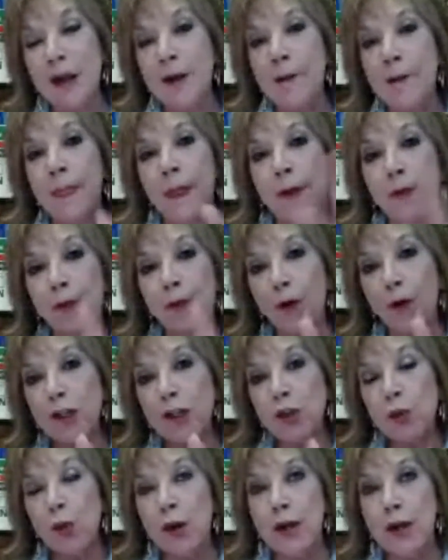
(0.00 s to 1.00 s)
The first
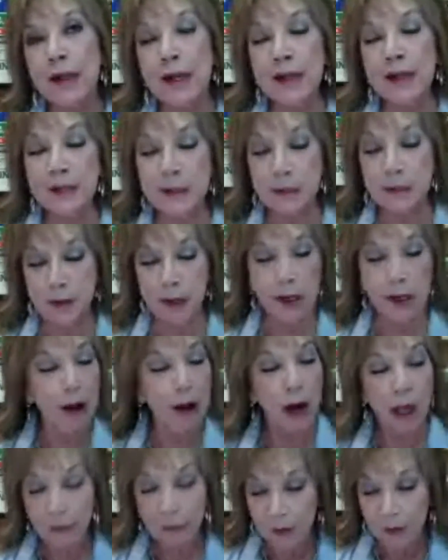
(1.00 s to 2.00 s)
one is to
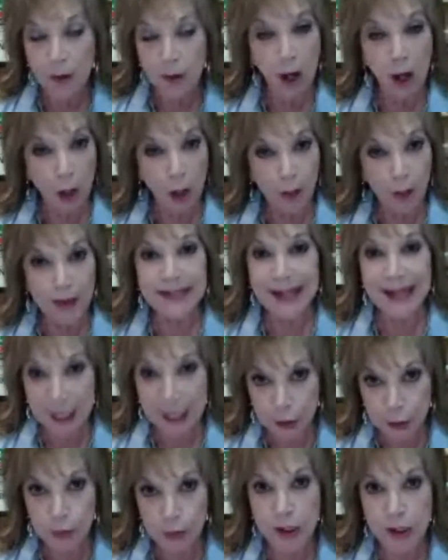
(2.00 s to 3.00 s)
all of them always
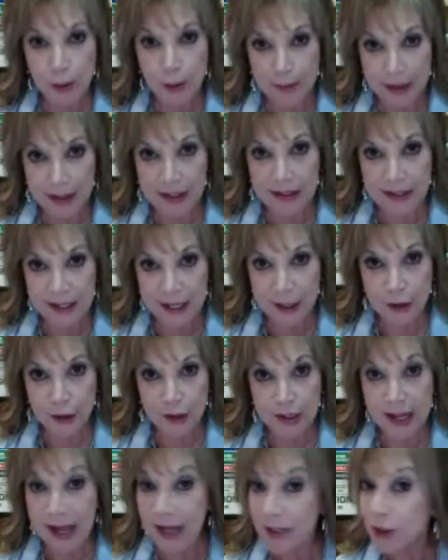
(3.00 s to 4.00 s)
enter in your meditation
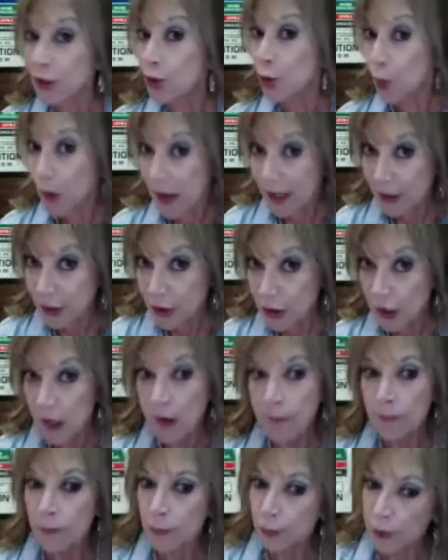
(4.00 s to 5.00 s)
as you wish
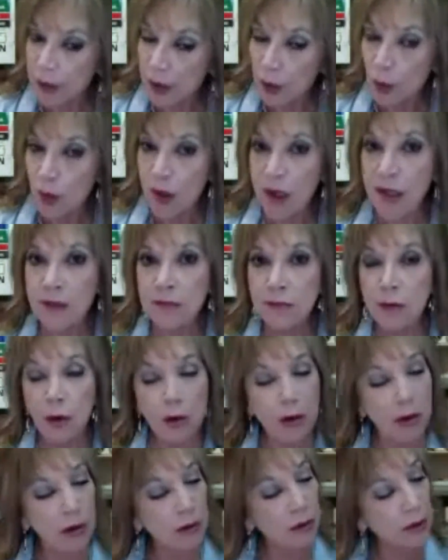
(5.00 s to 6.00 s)
three to one
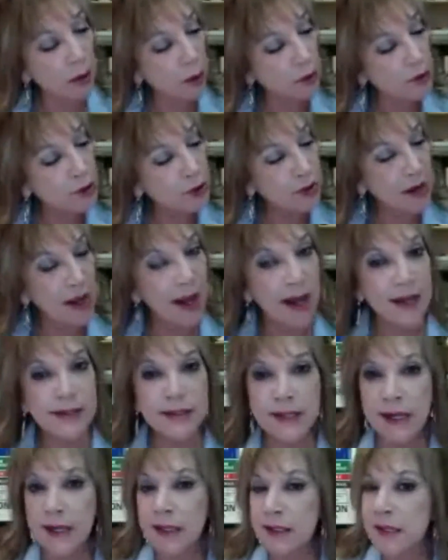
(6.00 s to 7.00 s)
or closing your eyes,
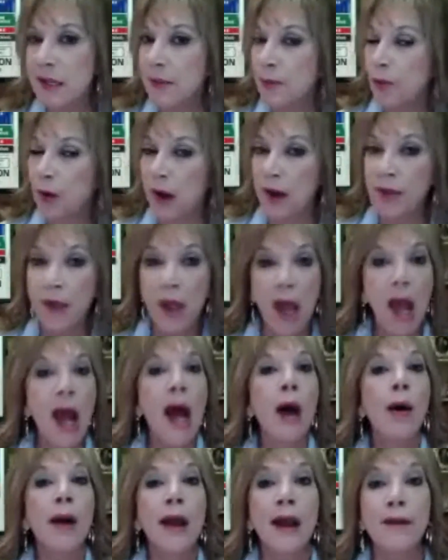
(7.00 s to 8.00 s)
taking a deep breath,
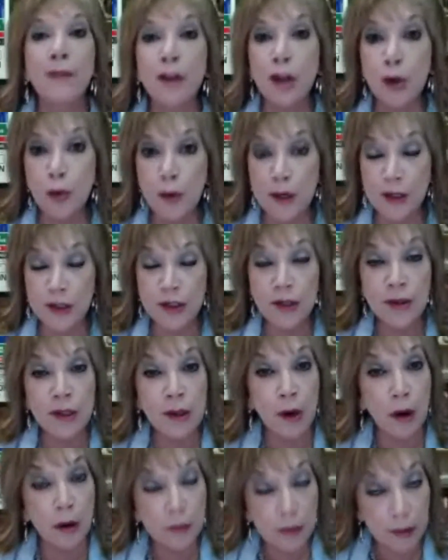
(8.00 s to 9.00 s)
however you wish. The,
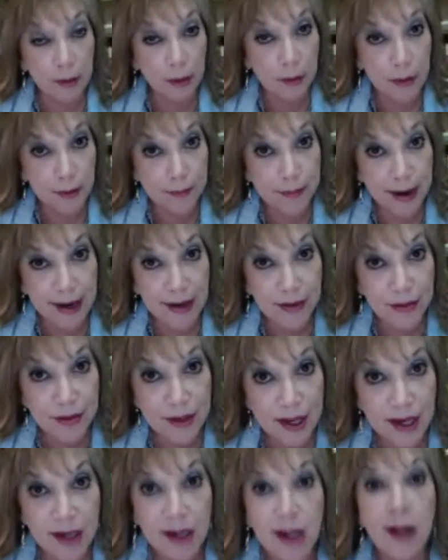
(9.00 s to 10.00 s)
the, the main
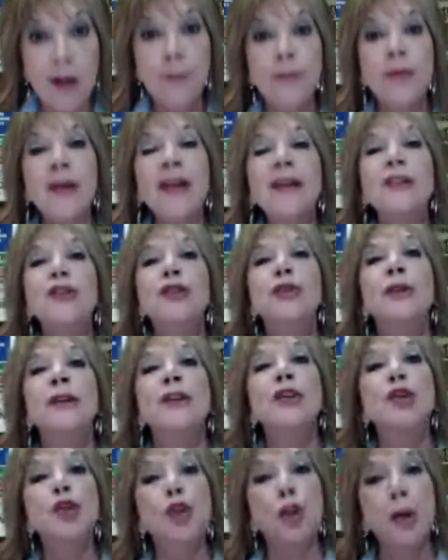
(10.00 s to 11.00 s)
thing is to
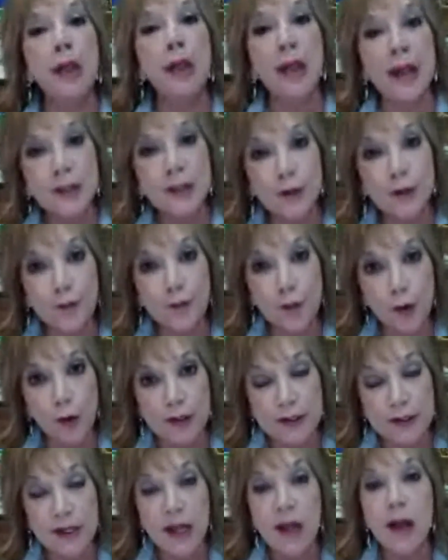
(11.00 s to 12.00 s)
internalize your
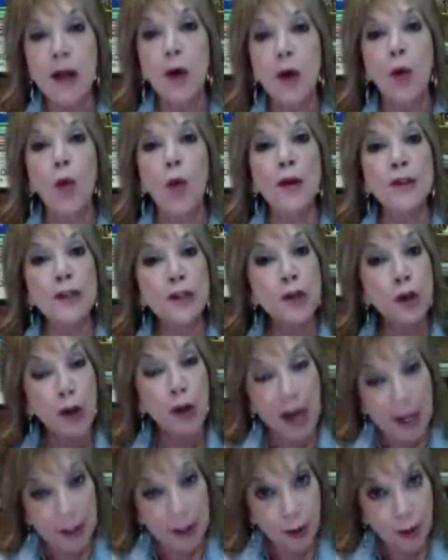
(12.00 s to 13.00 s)
focus. Once you know
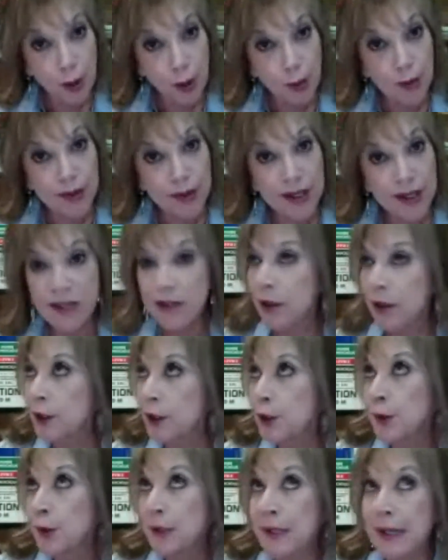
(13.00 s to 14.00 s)
how to go within, you can
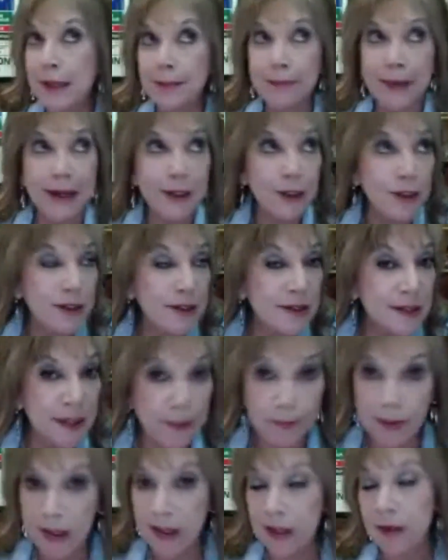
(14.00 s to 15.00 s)
do it by just
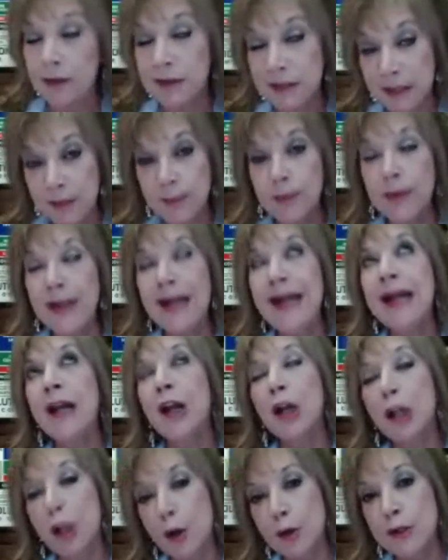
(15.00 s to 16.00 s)
simply simply
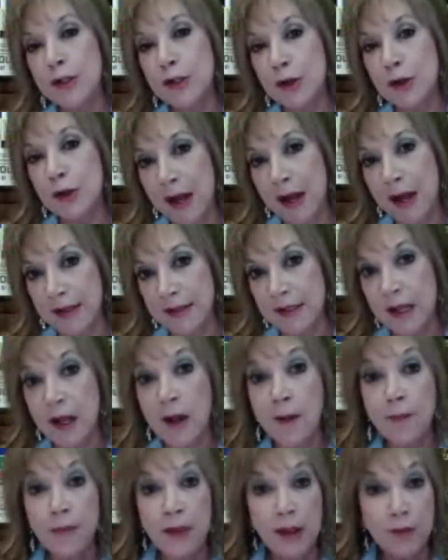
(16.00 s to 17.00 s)
closing your eyes.
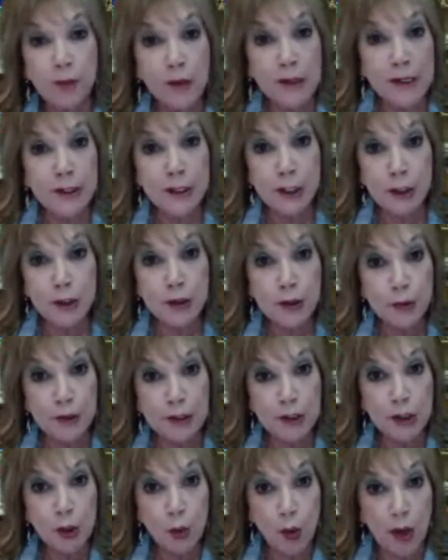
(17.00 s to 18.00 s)
If you need to use three
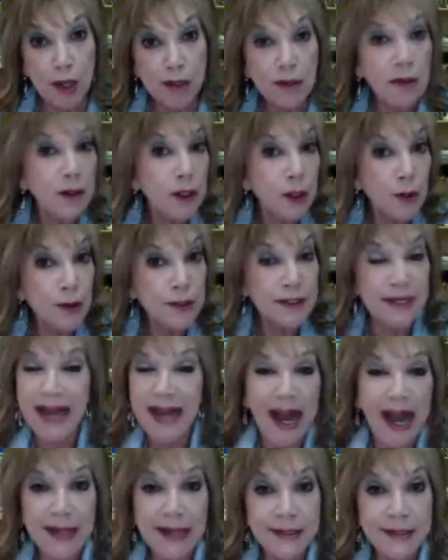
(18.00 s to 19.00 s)
to one, use it.
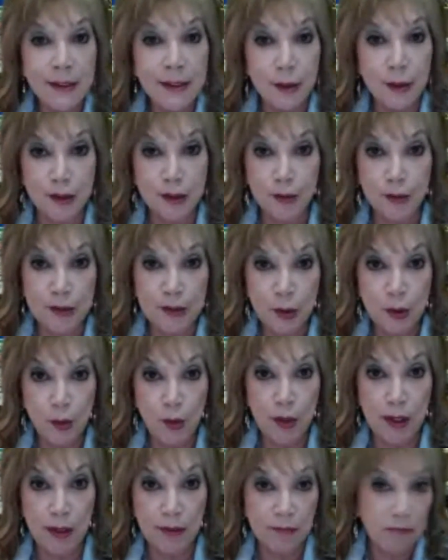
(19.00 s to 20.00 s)
I still use three to
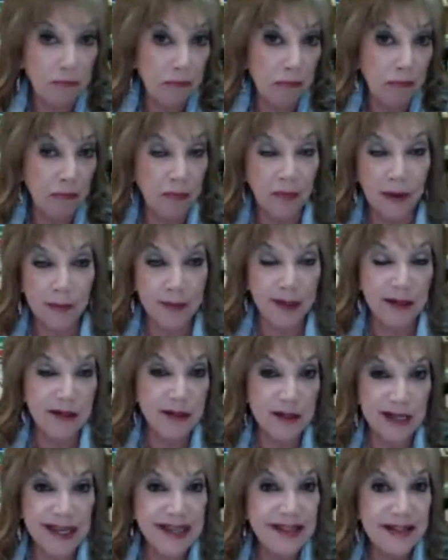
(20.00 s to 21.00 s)
one.
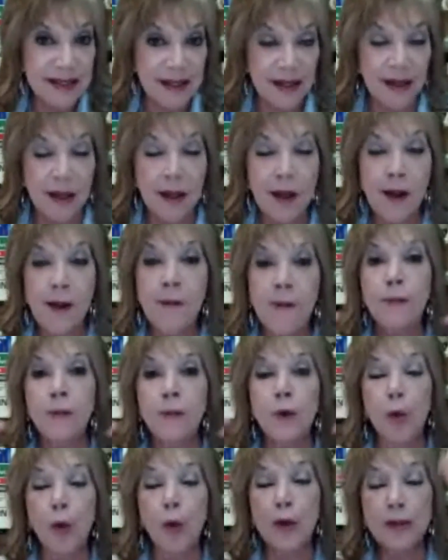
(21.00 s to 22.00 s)
I mean, it's easy.
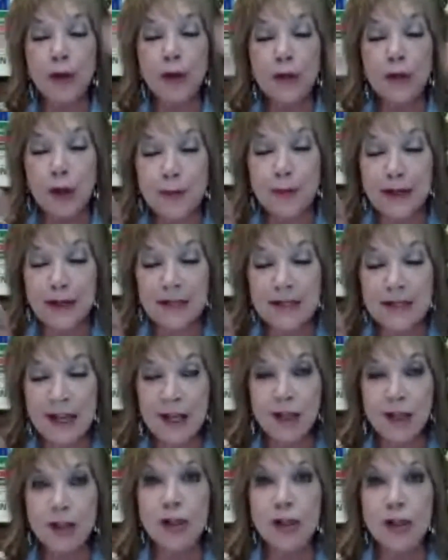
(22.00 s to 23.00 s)
But once you're in your
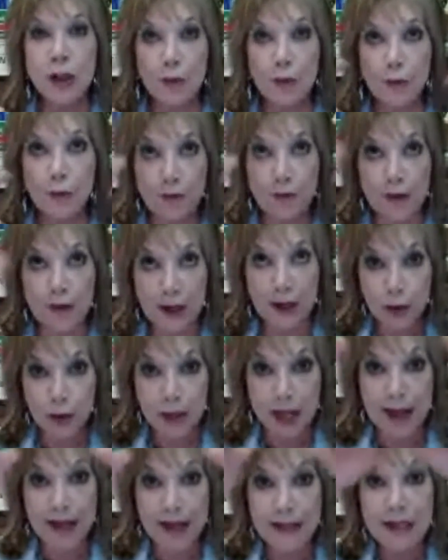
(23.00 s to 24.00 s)
meditation, you
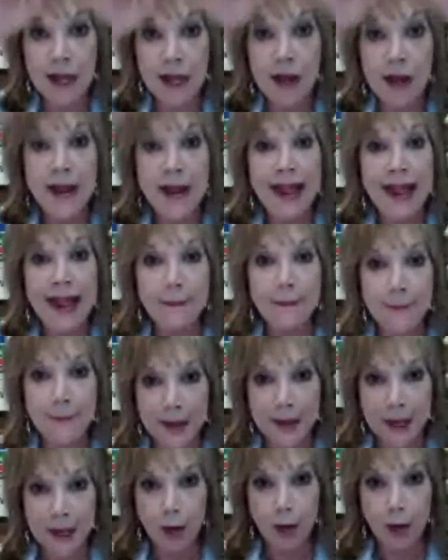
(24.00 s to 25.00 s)
visualize a
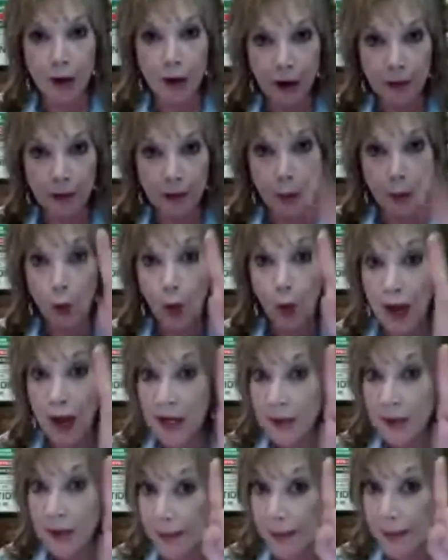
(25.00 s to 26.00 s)
mirror,
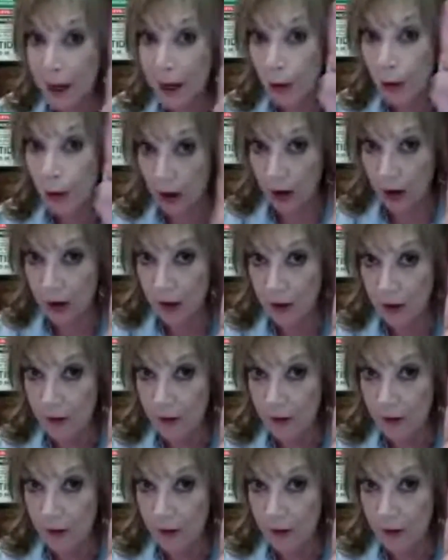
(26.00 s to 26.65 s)
one mirror.